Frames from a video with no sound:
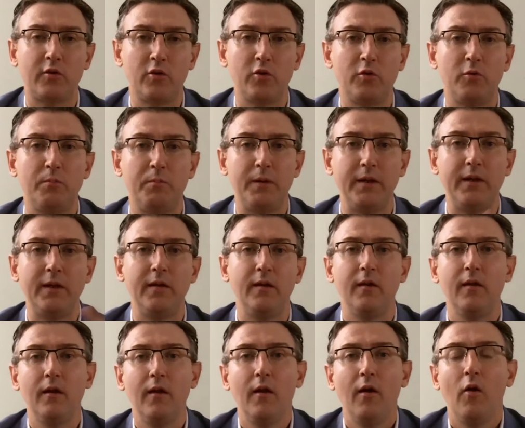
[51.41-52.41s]
It could
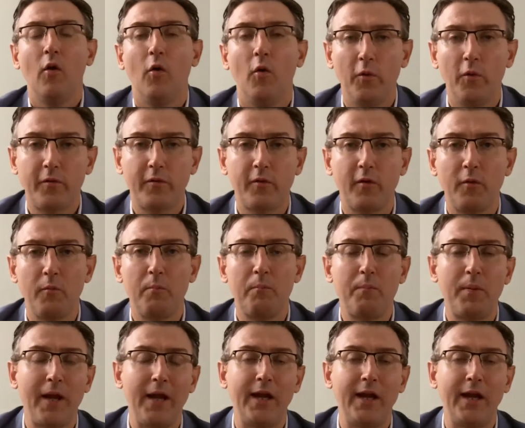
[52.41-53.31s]
be also